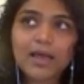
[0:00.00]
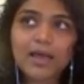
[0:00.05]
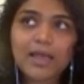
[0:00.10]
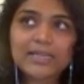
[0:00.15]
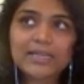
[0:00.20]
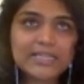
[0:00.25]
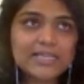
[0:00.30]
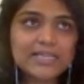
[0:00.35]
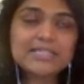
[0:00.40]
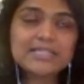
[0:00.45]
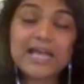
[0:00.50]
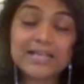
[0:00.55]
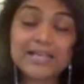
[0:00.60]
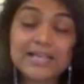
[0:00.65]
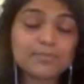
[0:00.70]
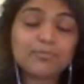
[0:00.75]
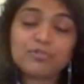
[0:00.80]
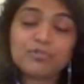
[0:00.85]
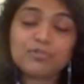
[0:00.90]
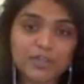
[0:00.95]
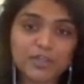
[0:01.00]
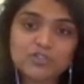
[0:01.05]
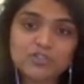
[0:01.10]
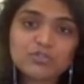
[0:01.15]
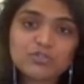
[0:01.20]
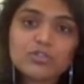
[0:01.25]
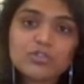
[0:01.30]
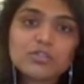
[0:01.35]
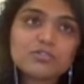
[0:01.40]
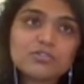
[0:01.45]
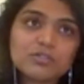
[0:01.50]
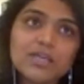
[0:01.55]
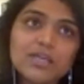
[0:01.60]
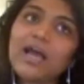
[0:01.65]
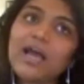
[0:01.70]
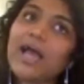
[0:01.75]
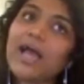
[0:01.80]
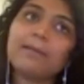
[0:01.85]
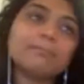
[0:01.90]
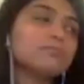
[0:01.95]
at least as a professional today,
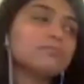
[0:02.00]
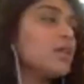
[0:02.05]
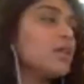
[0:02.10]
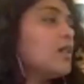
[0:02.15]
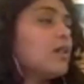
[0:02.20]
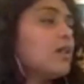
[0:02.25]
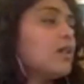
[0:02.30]
I am